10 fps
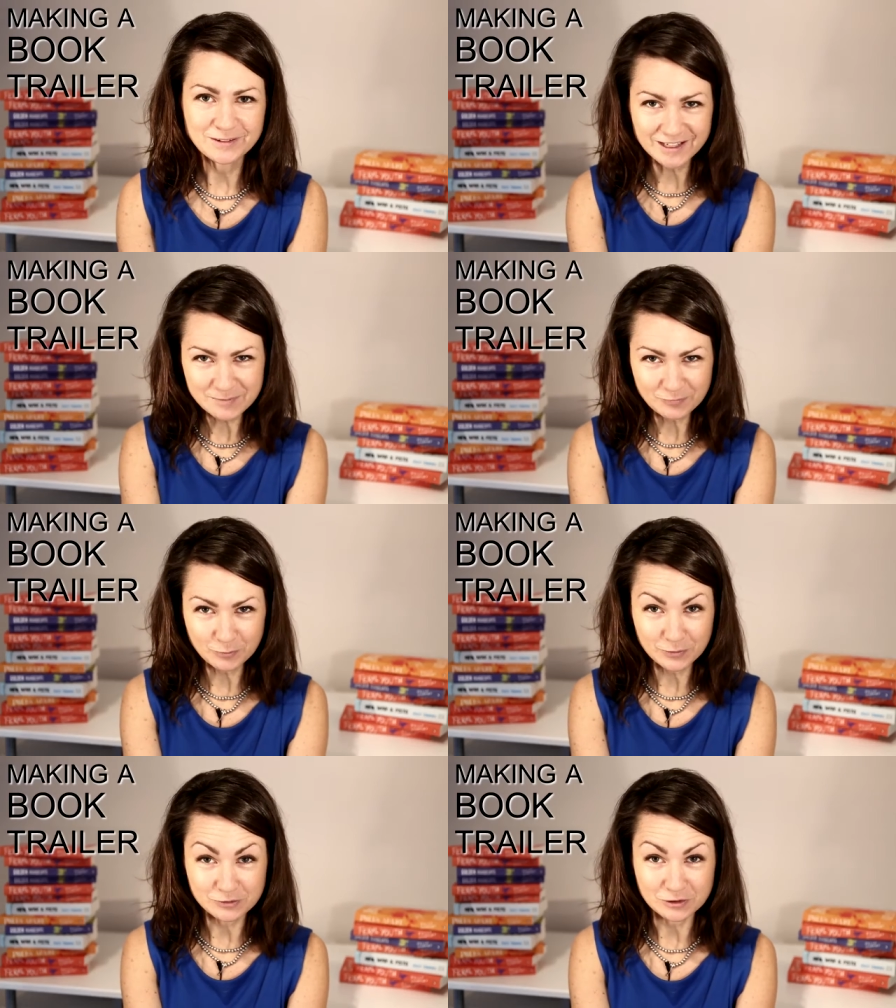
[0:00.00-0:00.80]
The day
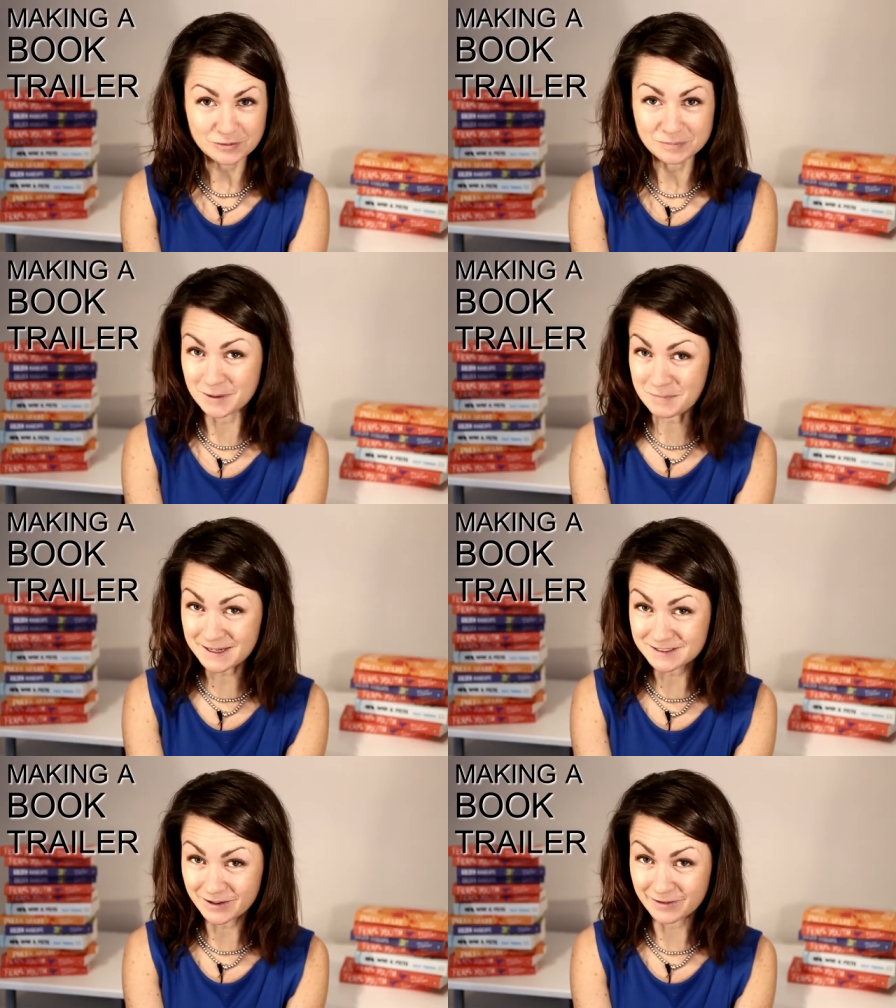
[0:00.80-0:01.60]
before the shoot, my
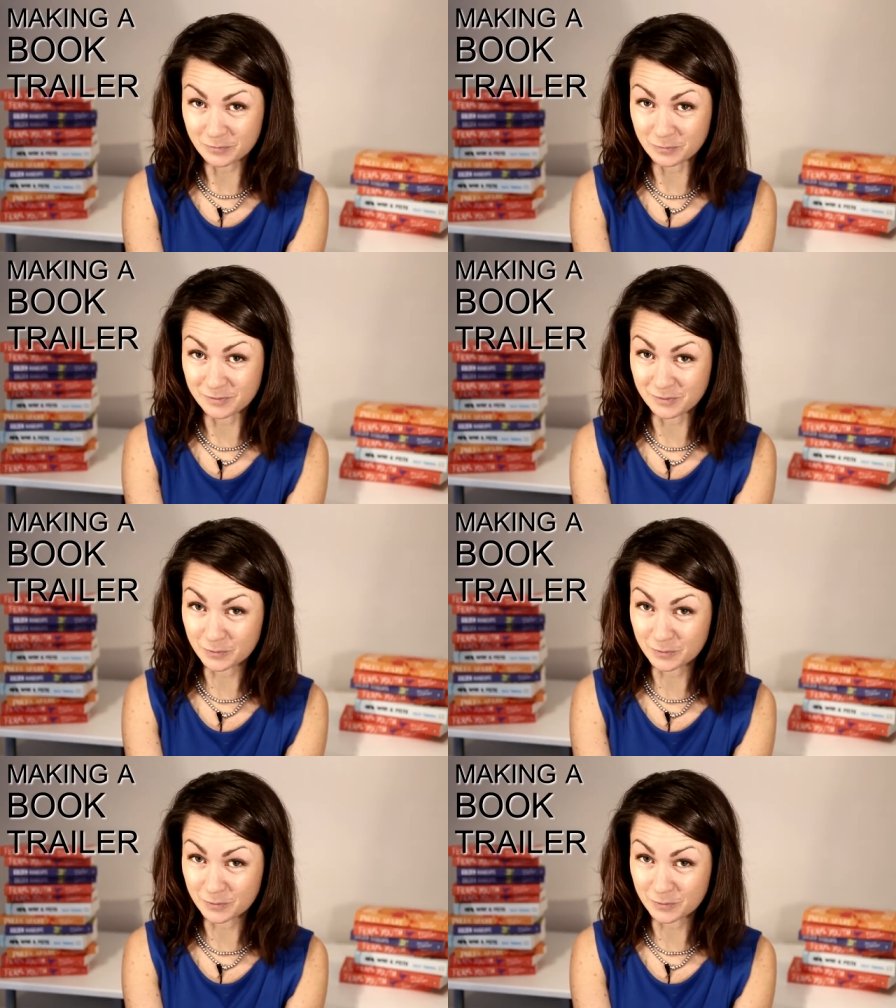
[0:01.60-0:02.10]
main task was to